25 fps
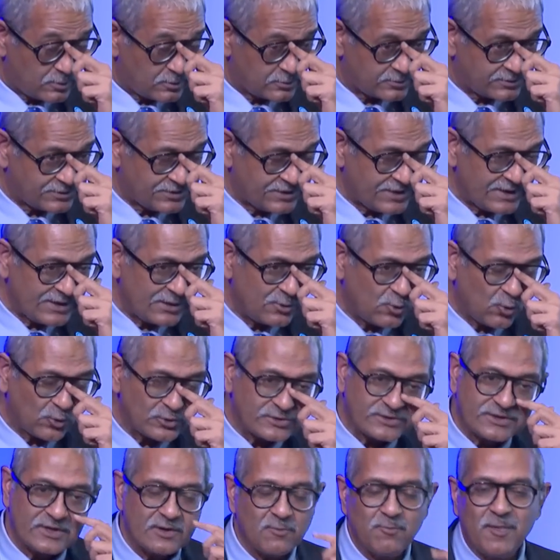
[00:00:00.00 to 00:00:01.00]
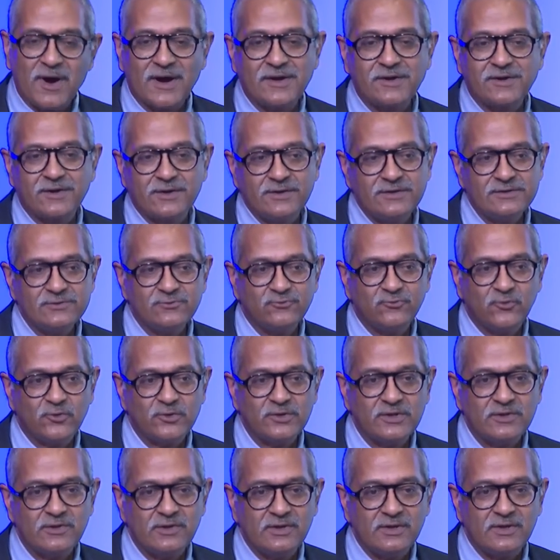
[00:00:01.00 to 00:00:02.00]
three coastal batteries for
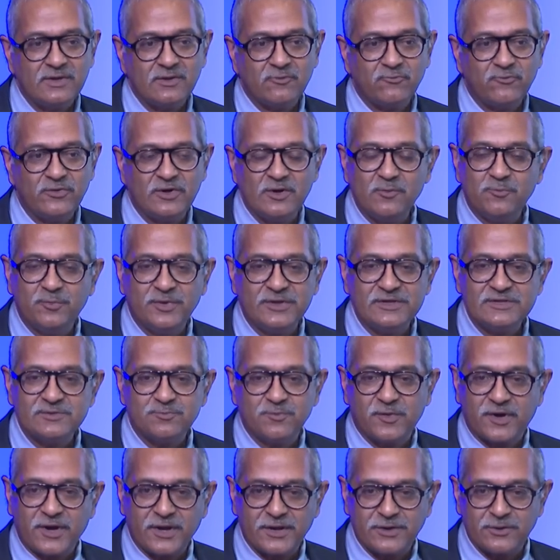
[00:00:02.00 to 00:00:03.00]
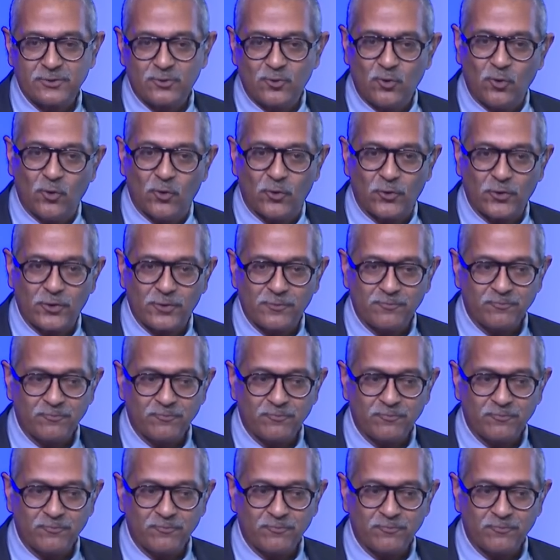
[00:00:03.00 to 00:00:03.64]
the Philippines Marine Corps.